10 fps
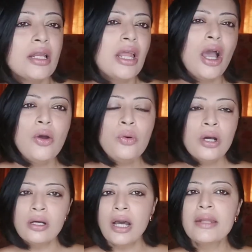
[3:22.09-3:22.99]

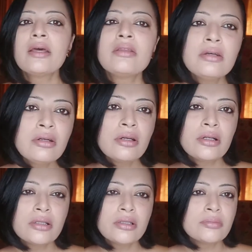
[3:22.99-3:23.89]
Now,
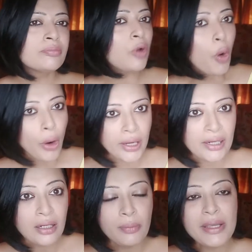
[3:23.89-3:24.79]
another
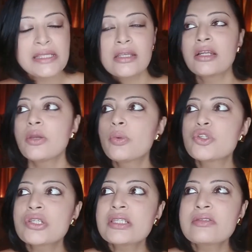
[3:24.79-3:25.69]
oil, basically,
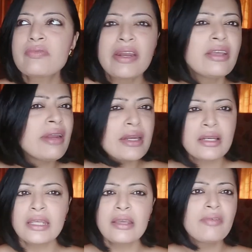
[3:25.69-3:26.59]
which is very
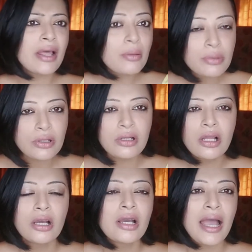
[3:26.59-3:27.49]
readily available
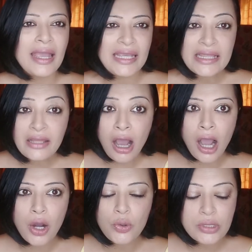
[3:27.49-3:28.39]
in the
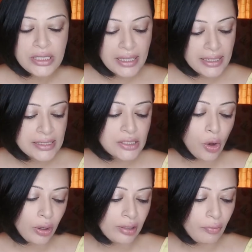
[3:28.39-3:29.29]
house, is
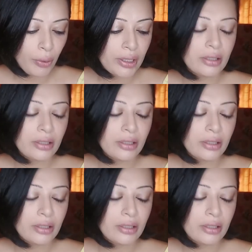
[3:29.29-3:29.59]
olive oil.